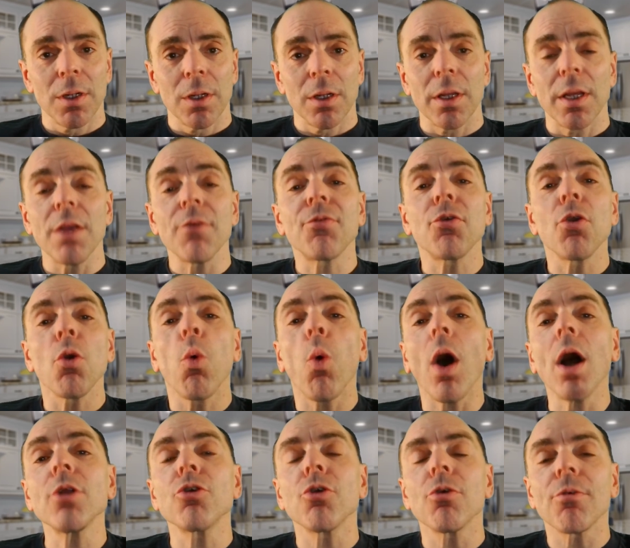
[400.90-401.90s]
If you
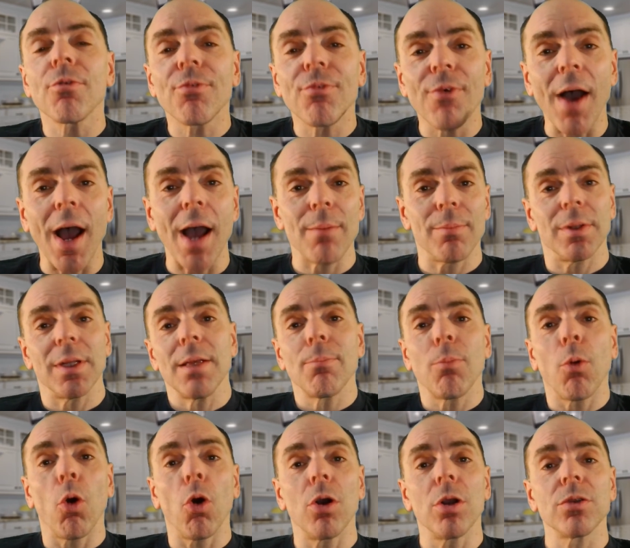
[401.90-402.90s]
want your family,
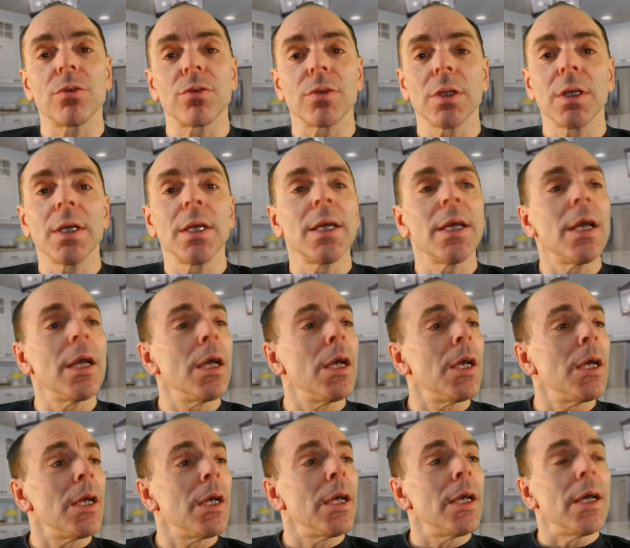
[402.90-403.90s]
boys,
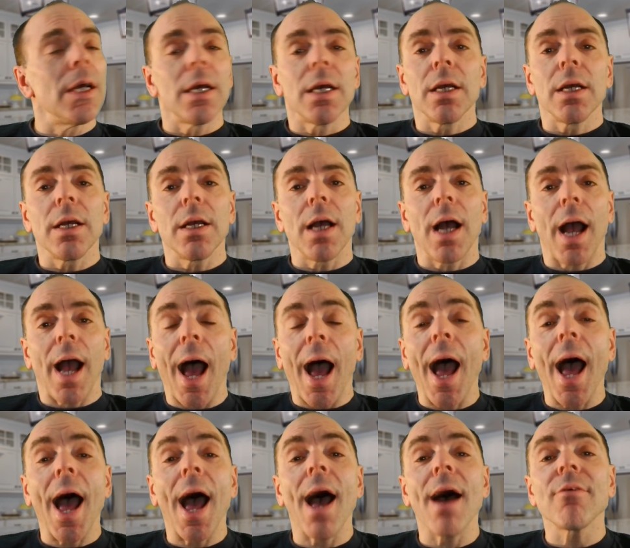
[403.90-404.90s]

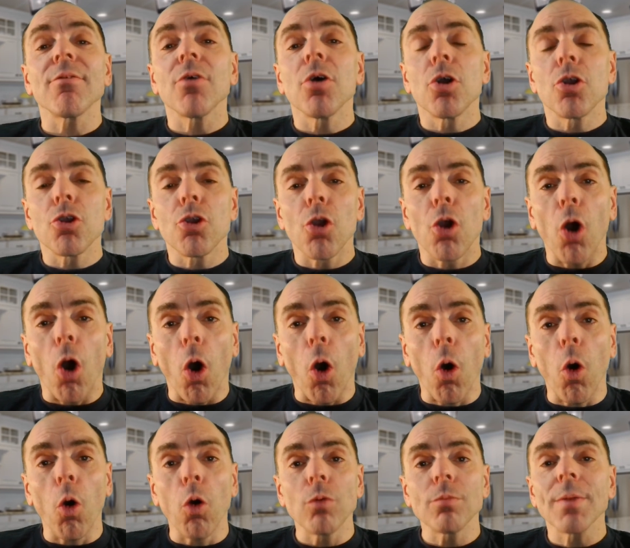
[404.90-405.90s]
have your
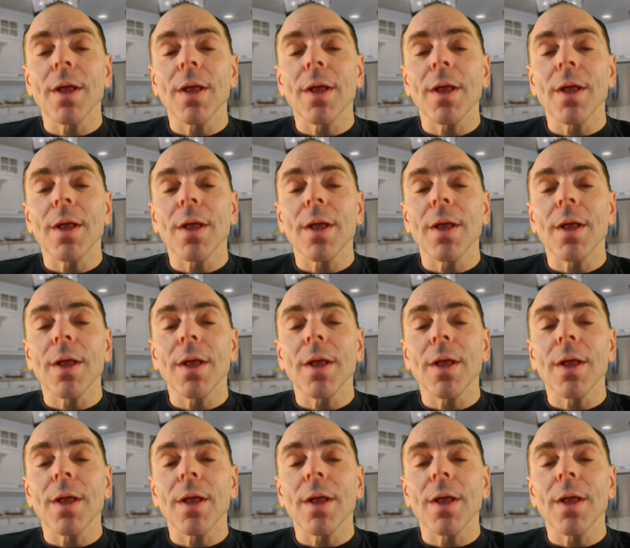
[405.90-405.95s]
own